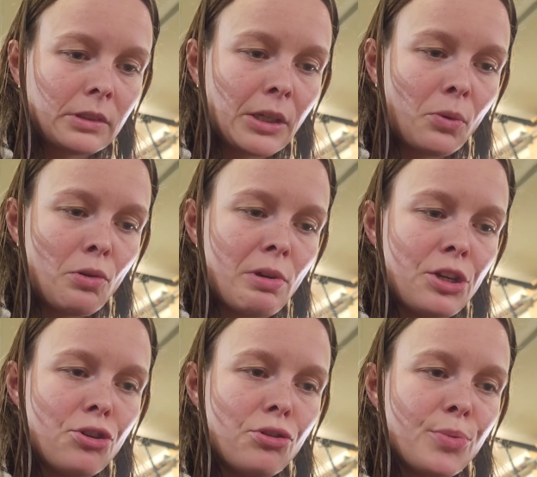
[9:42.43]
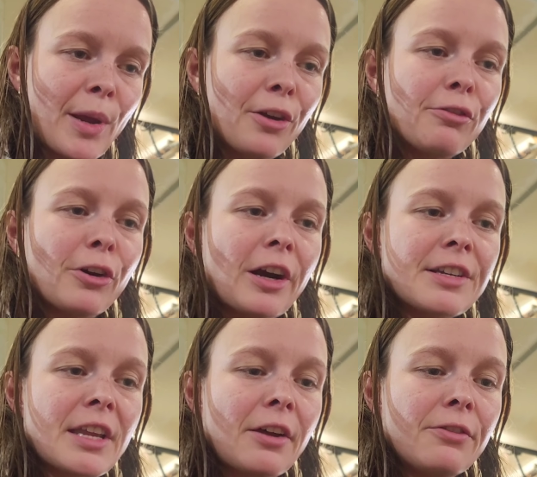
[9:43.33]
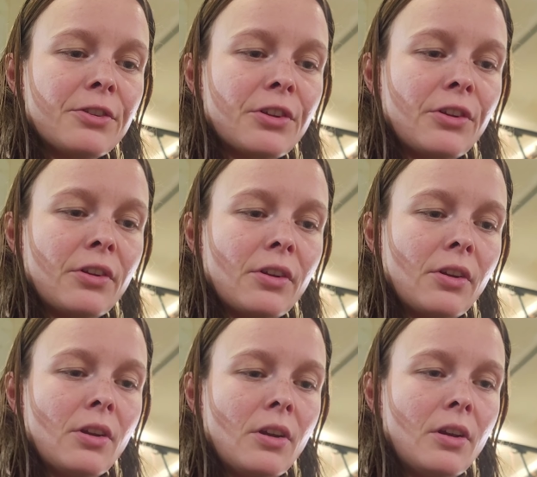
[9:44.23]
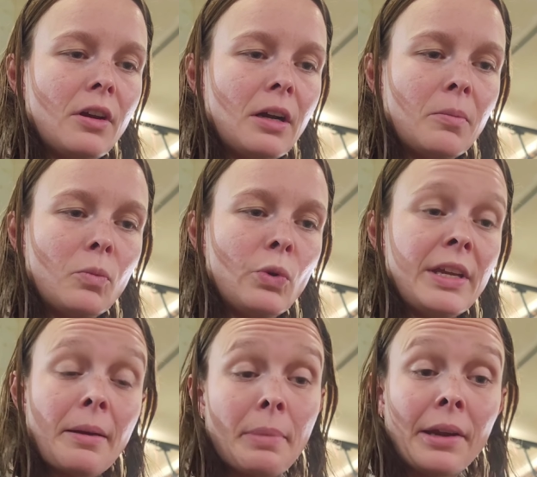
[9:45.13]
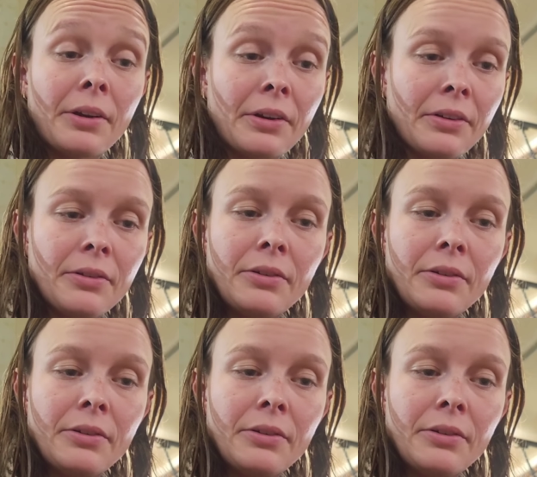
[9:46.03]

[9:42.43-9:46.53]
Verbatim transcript: Like when we choose better for ourselves, um, we get better.